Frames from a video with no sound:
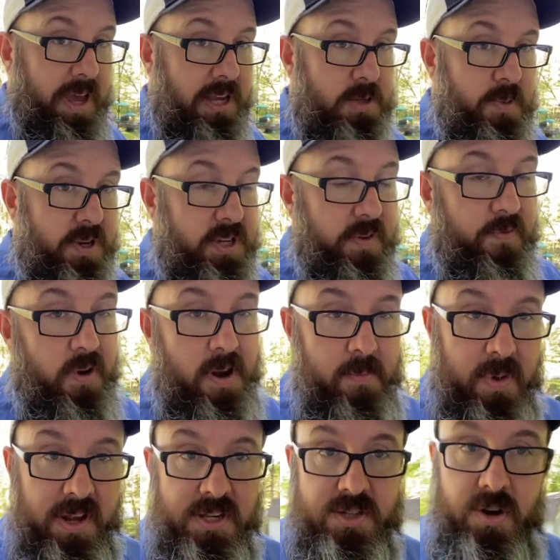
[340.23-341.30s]
especially for
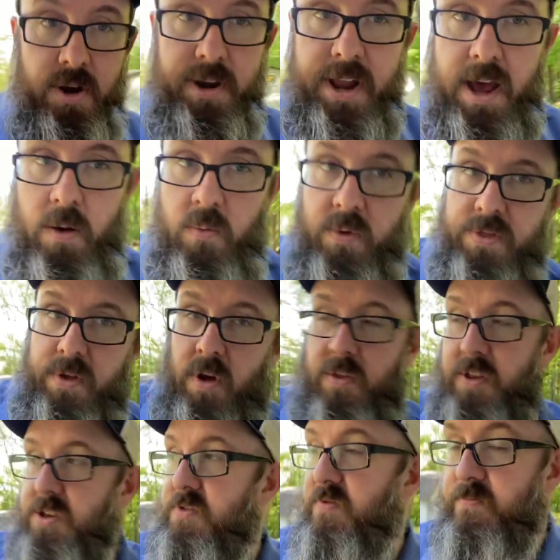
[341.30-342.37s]
anybody starting out with all
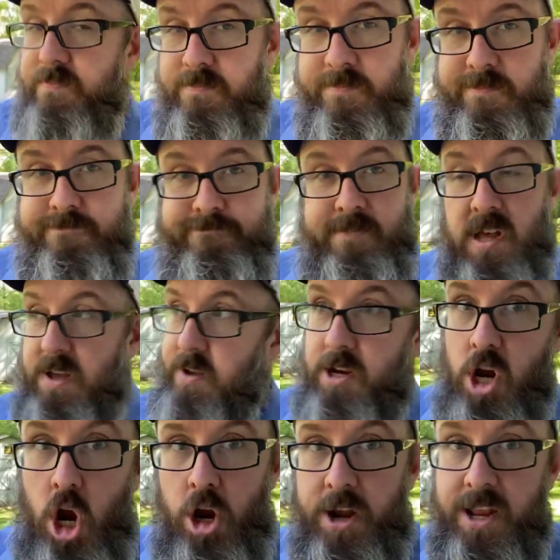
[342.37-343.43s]
this
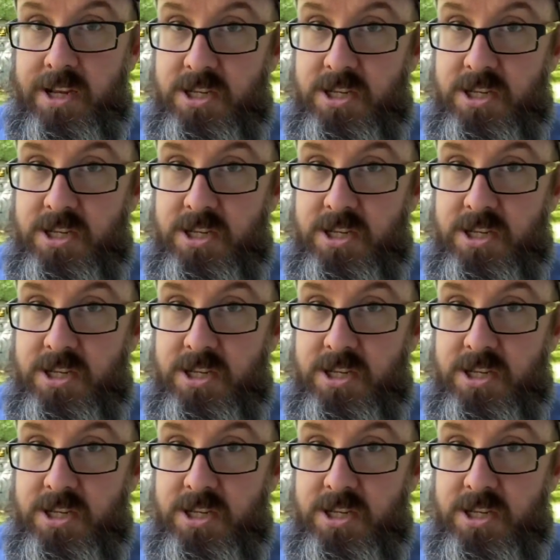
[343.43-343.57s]
gardening